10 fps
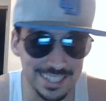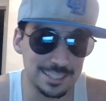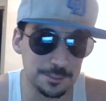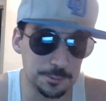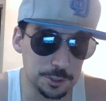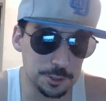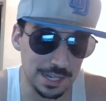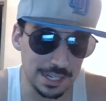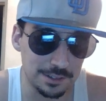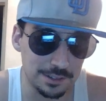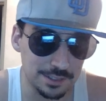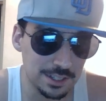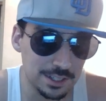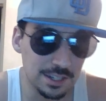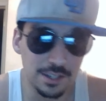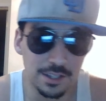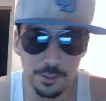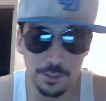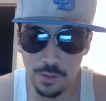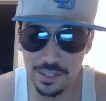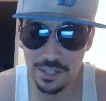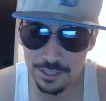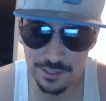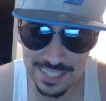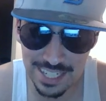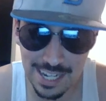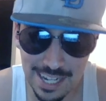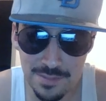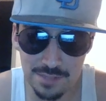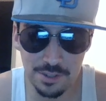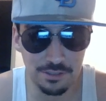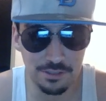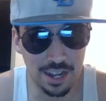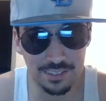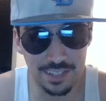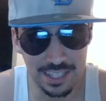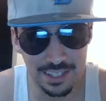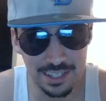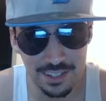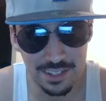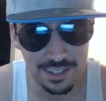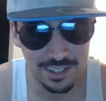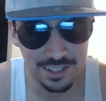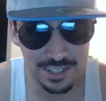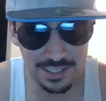gets him to the ground. The ones who have timed him correctly, he's